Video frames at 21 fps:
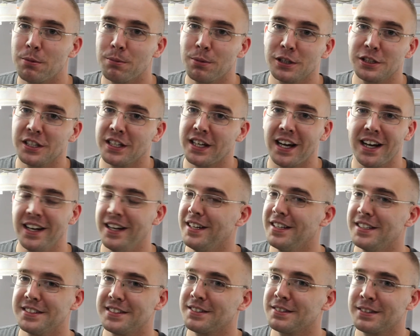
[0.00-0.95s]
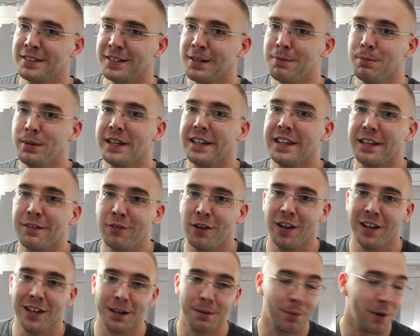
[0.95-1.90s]
bushing in it is completely
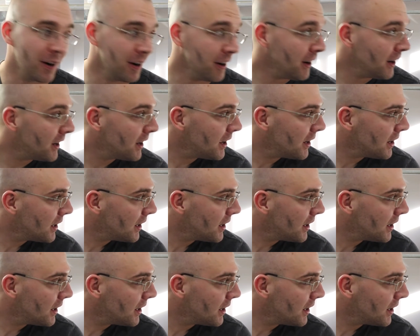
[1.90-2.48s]
falling apart.